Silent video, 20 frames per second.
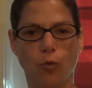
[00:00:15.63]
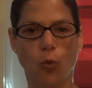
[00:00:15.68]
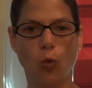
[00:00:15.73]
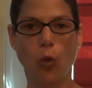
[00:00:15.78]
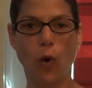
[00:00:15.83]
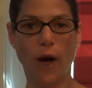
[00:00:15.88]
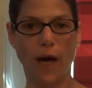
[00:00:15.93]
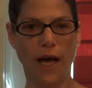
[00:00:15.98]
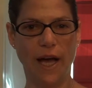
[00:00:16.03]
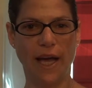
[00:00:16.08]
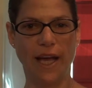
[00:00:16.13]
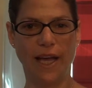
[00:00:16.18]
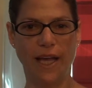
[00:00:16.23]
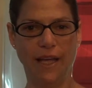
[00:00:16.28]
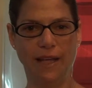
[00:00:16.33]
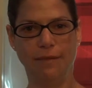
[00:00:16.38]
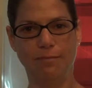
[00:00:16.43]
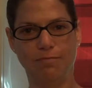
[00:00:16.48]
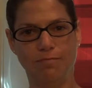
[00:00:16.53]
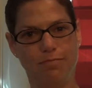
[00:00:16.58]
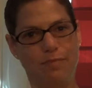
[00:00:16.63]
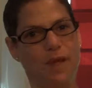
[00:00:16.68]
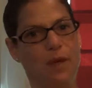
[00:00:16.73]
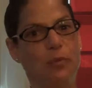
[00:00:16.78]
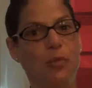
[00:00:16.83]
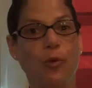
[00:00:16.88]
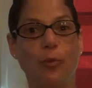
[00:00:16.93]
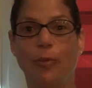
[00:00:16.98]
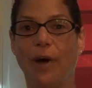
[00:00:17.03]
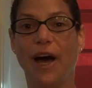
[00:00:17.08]
why
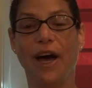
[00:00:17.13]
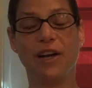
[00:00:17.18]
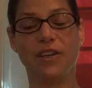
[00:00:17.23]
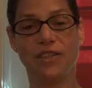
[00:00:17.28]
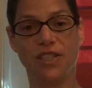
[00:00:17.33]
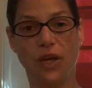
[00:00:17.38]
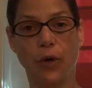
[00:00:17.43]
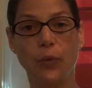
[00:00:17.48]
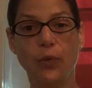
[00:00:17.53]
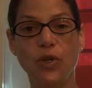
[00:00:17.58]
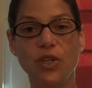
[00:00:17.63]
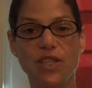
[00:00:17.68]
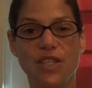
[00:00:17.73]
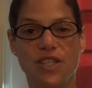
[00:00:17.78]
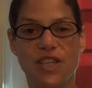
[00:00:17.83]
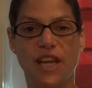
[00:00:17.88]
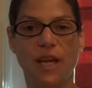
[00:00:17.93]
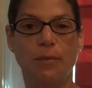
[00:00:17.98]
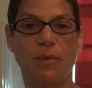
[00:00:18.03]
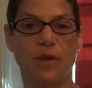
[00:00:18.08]
people buy or sell real estate,